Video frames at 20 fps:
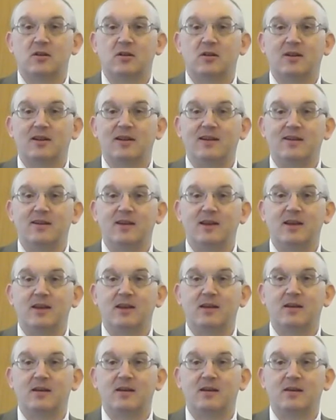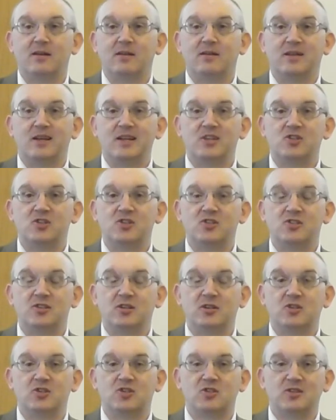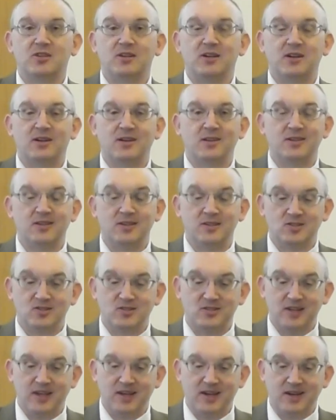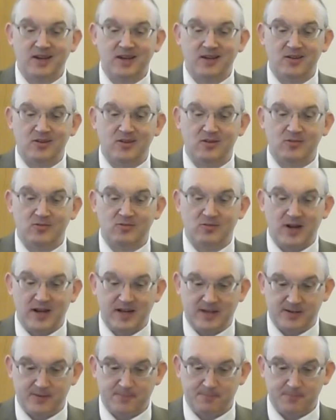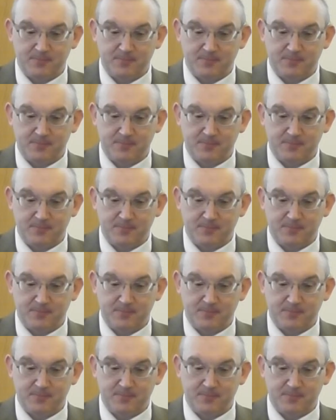clearly teaches this and is dead right.